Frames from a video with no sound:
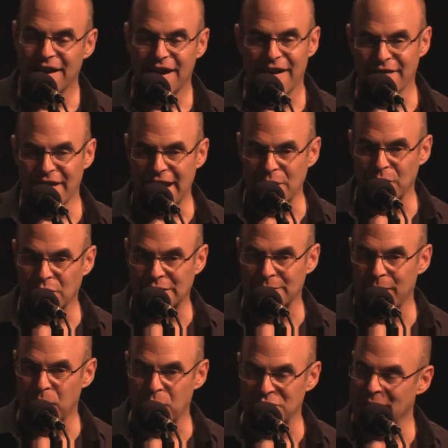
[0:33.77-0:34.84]
and then I will
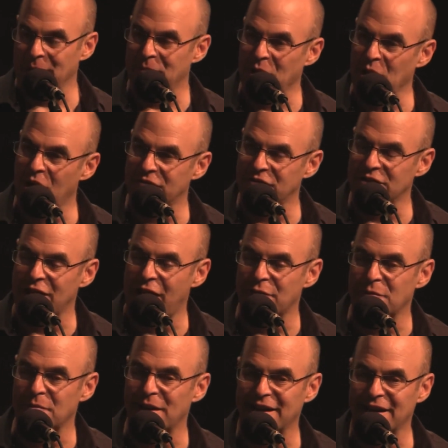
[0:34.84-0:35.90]
come up with something off the top
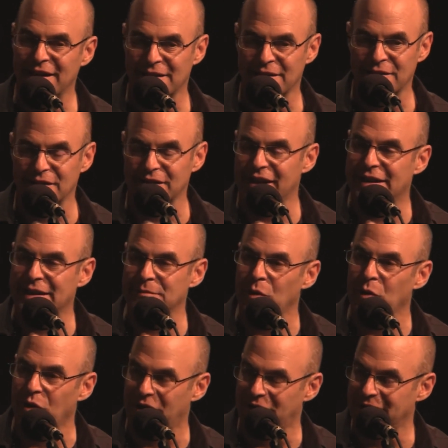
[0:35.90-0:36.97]
of my head, and they'll like it
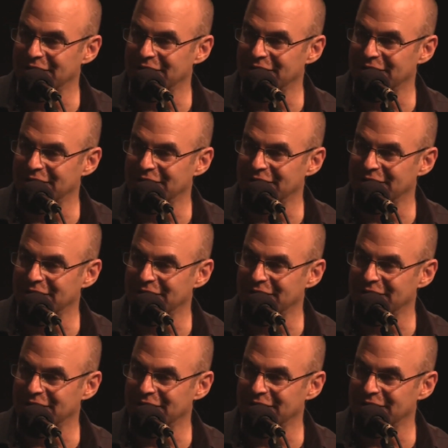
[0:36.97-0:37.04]
more.